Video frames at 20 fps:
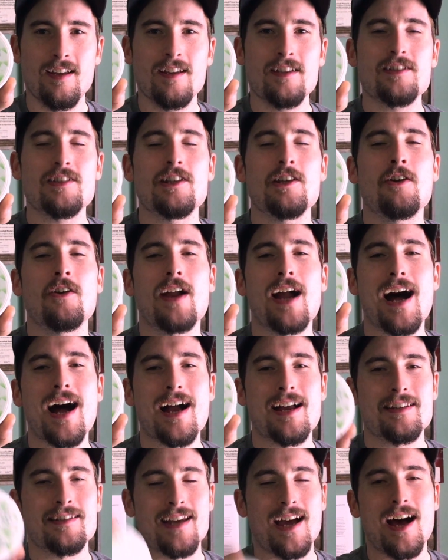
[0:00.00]
See you
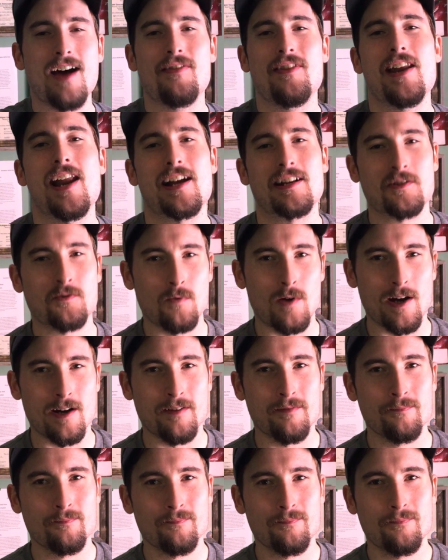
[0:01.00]
guys on the next
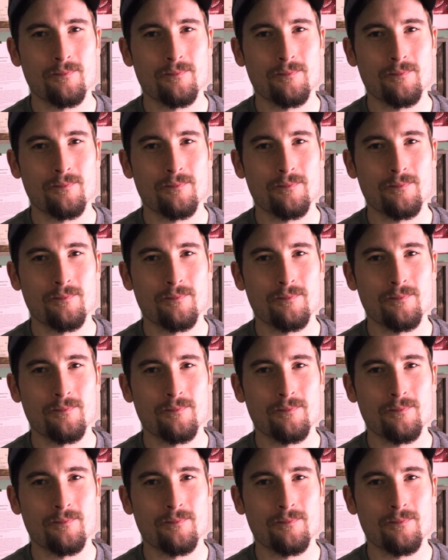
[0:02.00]
one.